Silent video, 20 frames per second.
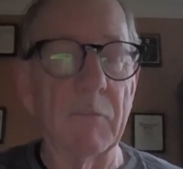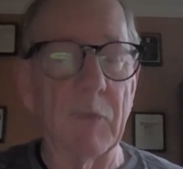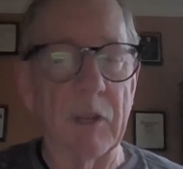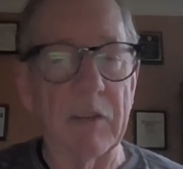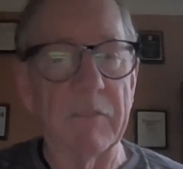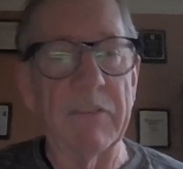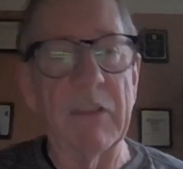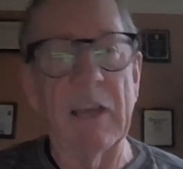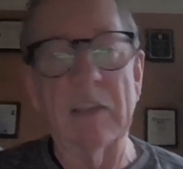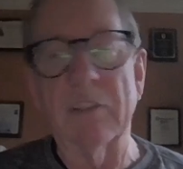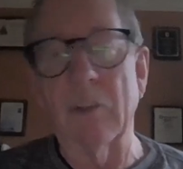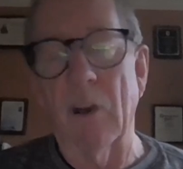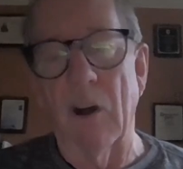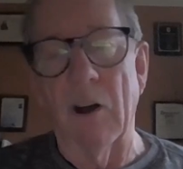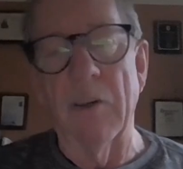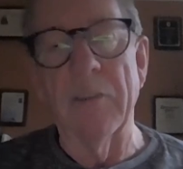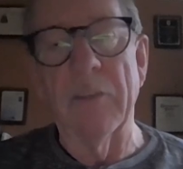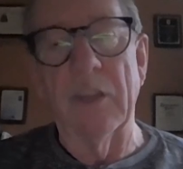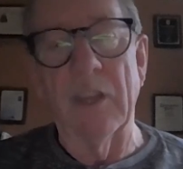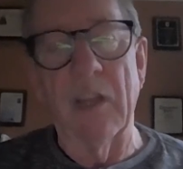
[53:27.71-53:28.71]
But in fact,
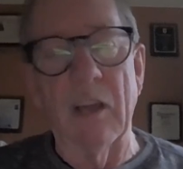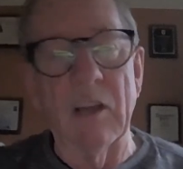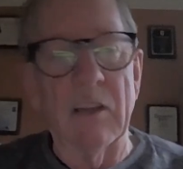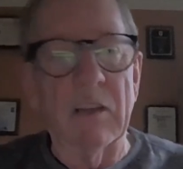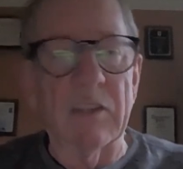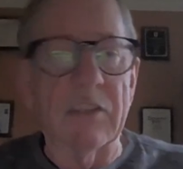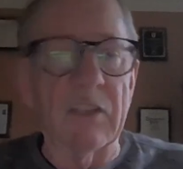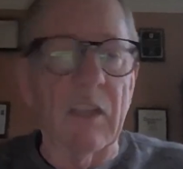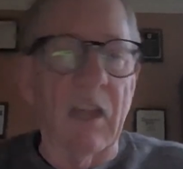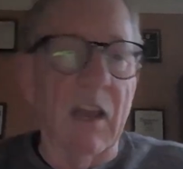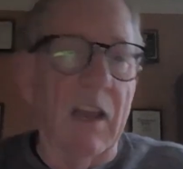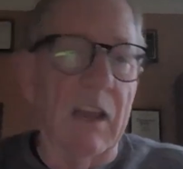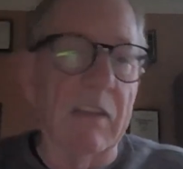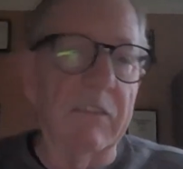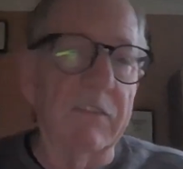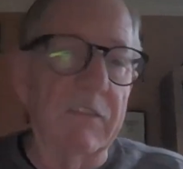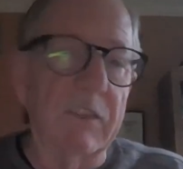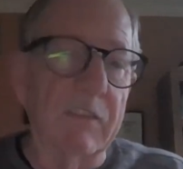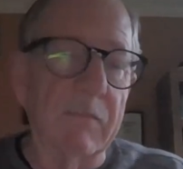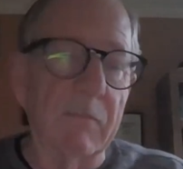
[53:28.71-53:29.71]
all the longest
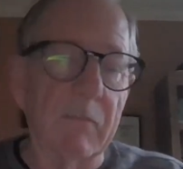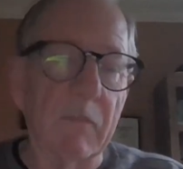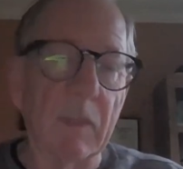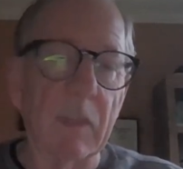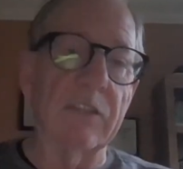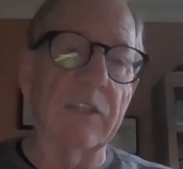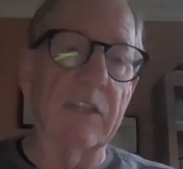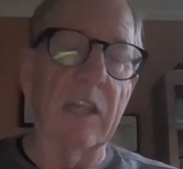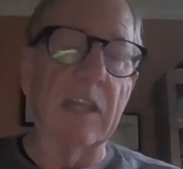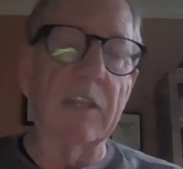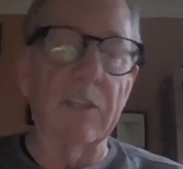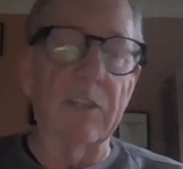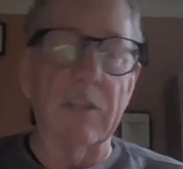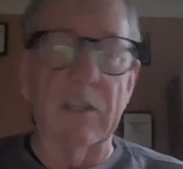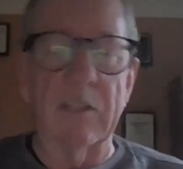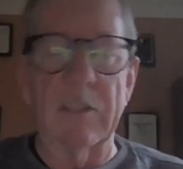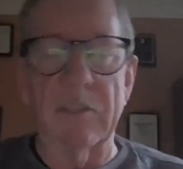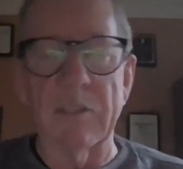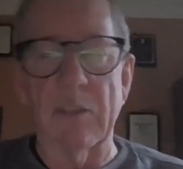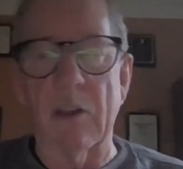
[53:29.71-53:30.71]
lived
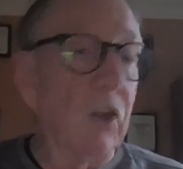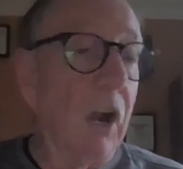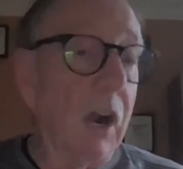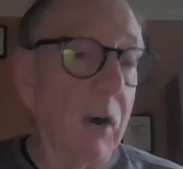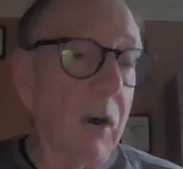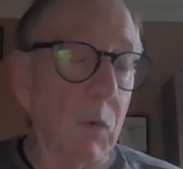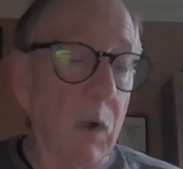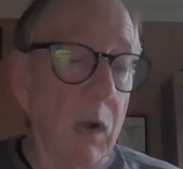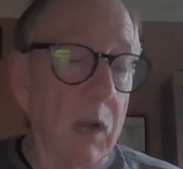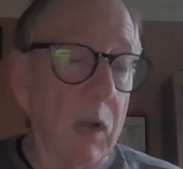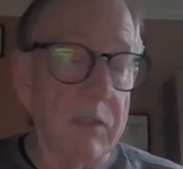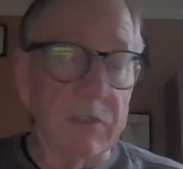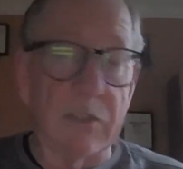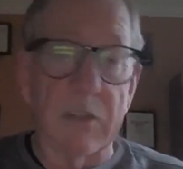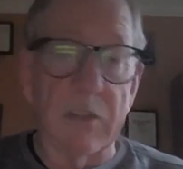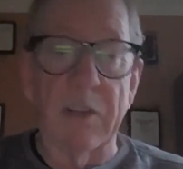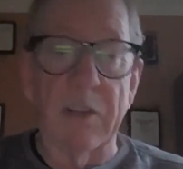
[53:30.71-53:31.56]
cetaceans, narwhals